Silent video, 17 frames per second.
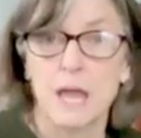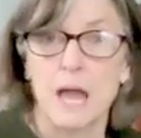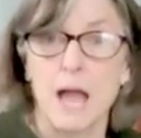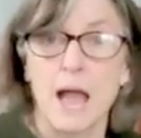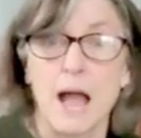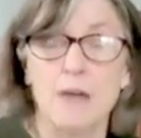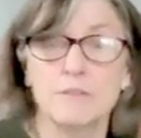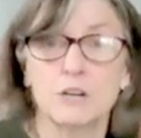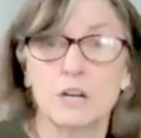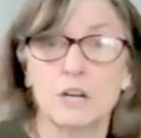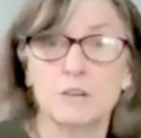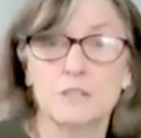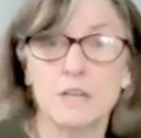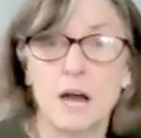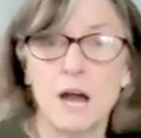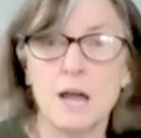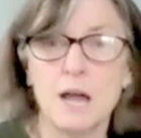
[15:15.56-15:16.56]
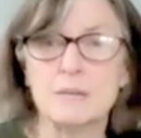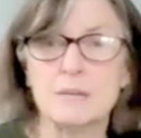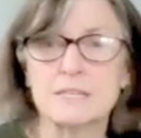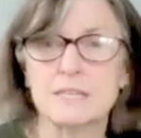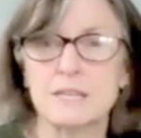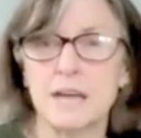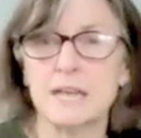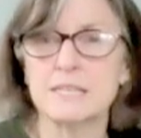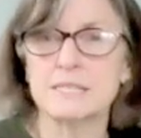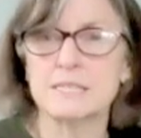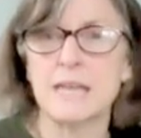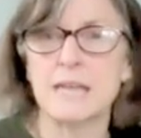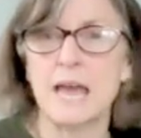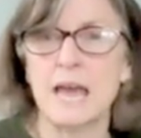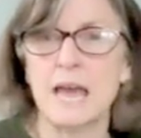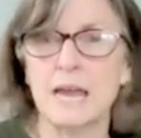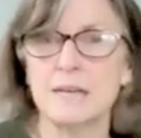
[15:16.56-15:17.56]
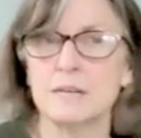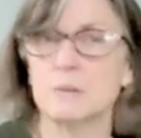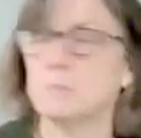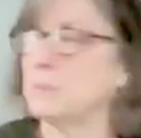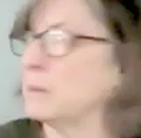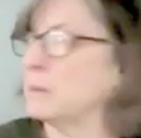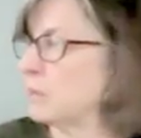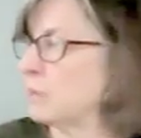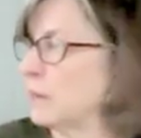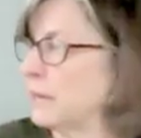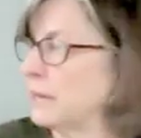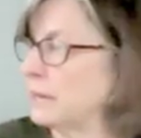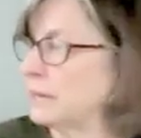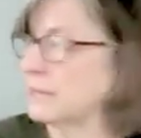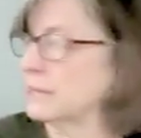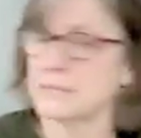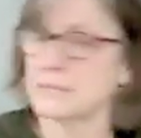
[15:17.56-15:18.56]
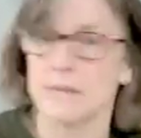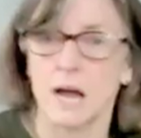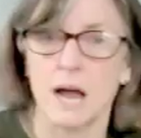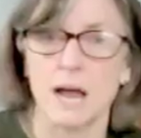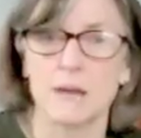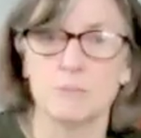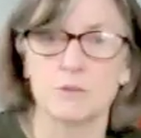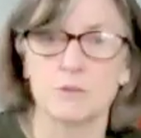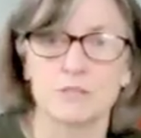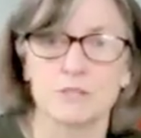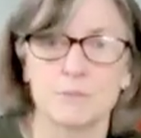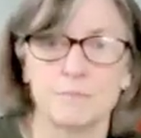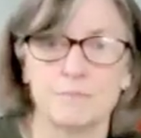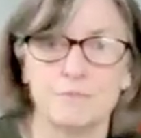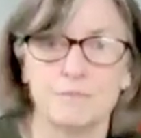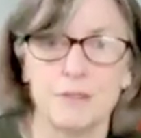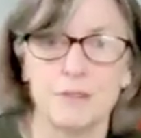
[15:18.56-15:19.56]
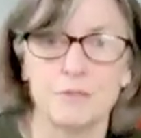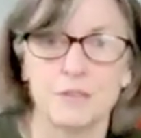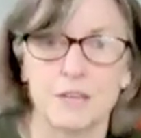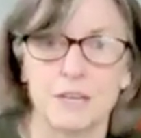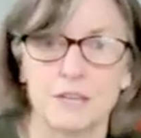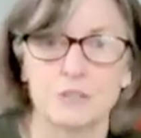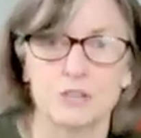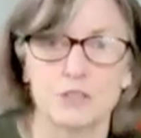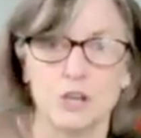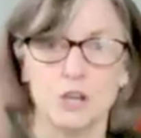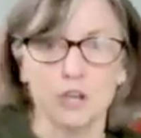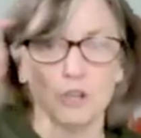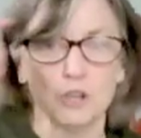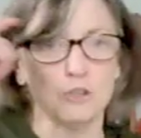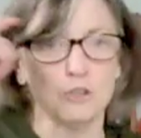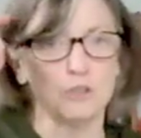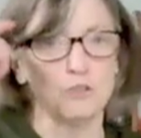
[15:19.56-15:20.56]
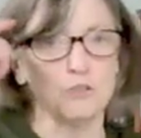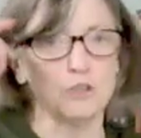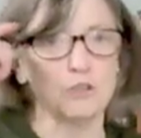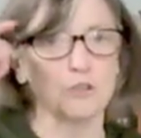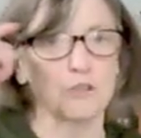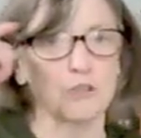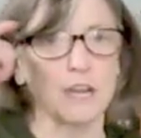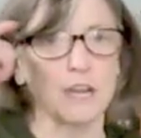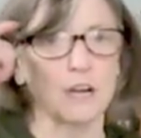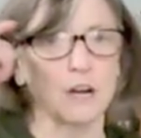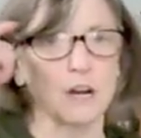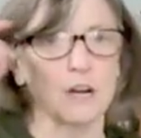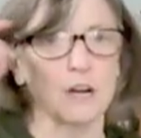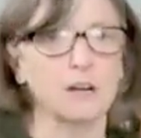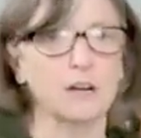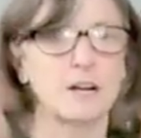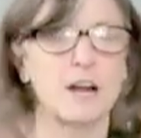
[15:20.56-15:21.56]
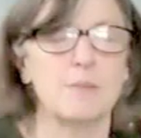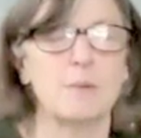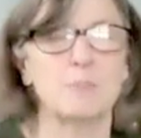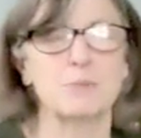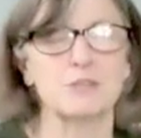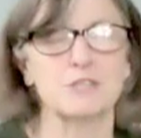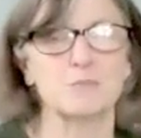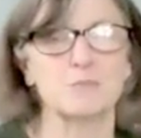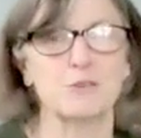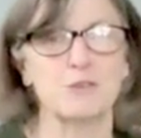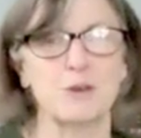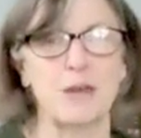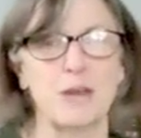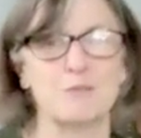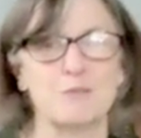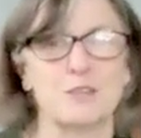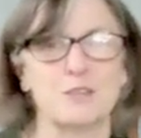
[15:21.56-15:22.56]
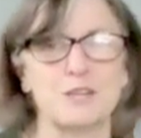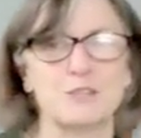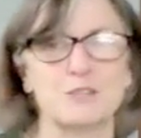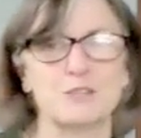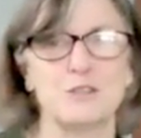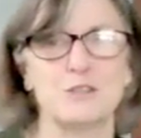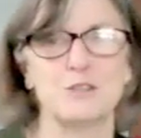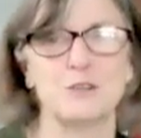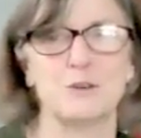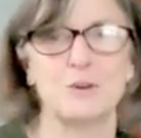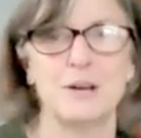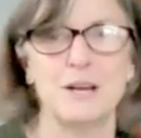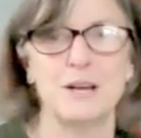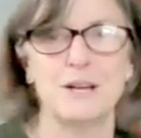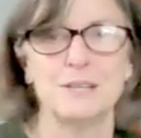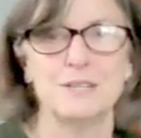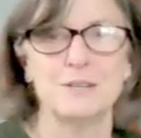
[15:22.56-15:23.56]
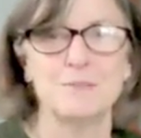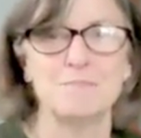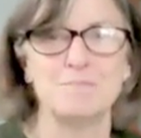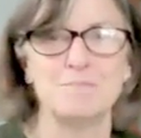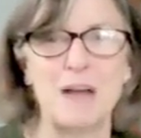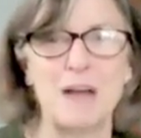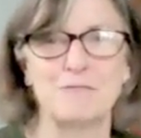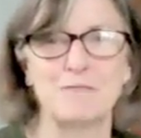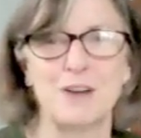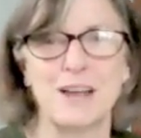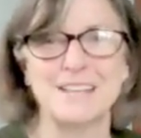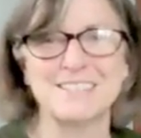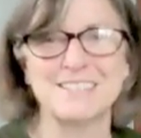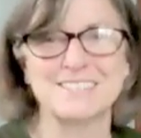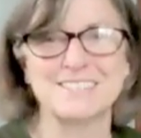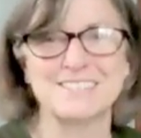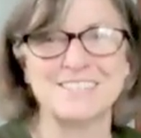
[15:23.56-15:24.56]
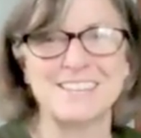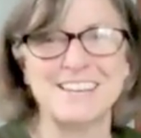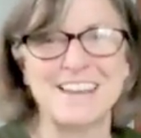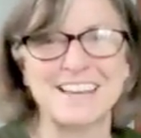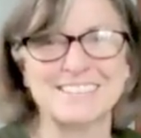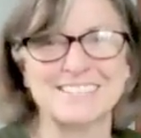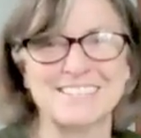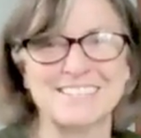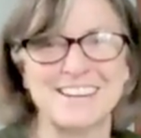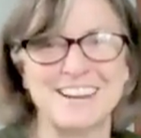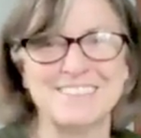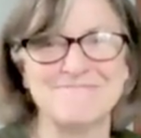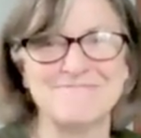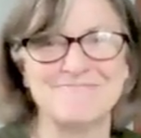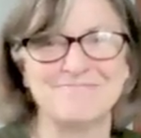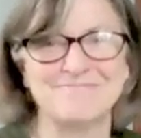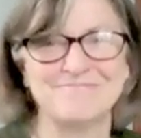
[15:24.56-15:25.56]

Have a good time. It's a nice day to be playing inside with some fun things. Use your thinker, come up with some creative things to do. Bye, friends. See you next time.